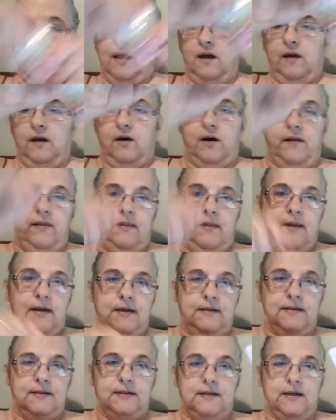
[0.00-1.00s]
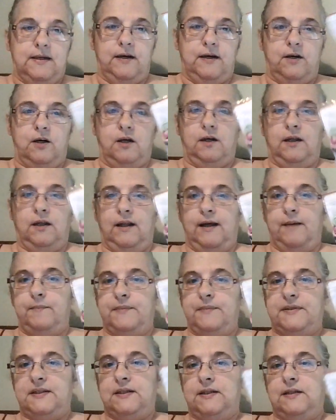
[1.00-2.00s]
I got these hair
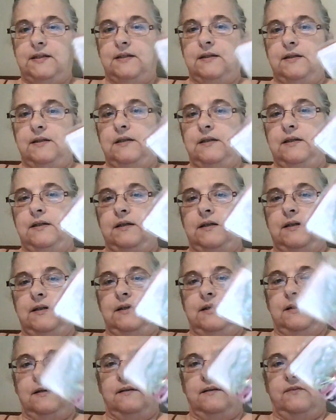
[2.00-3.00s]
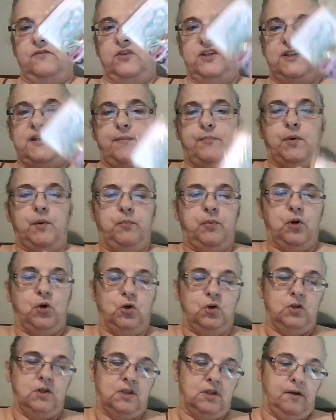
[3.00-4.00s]
clips for zipper
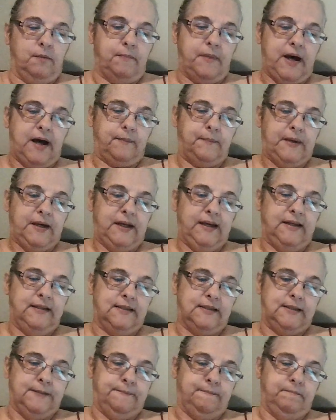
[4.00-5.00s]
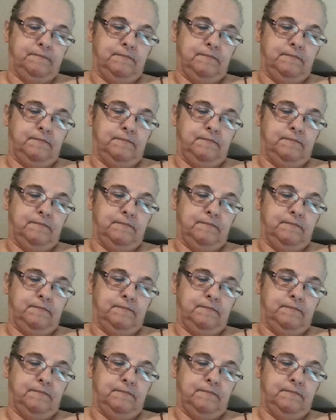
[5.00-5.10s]
pulls or back buddies.